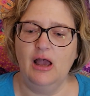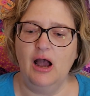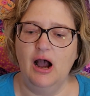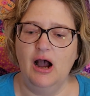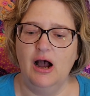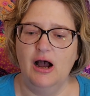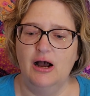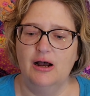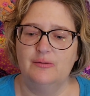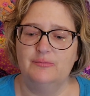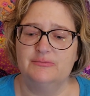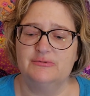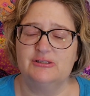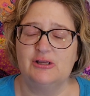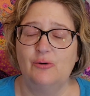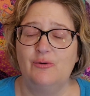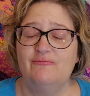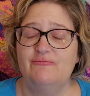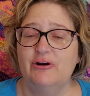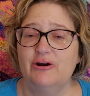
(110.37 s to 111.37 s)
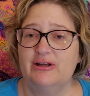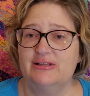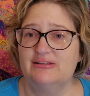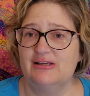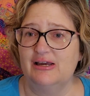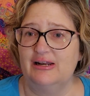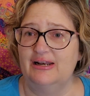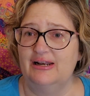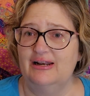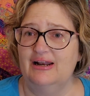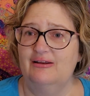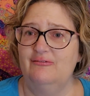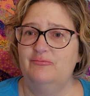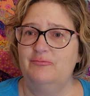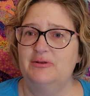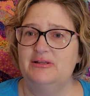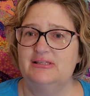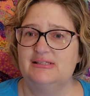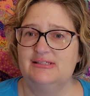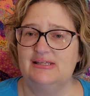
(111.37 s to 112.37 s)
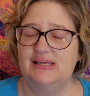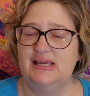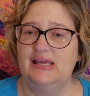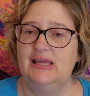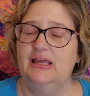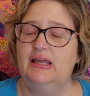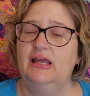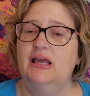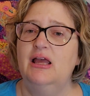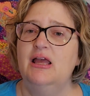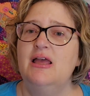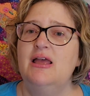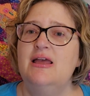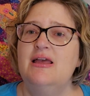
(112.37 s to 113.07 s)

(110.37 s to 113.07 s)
So I'm very excited, and I've been seeing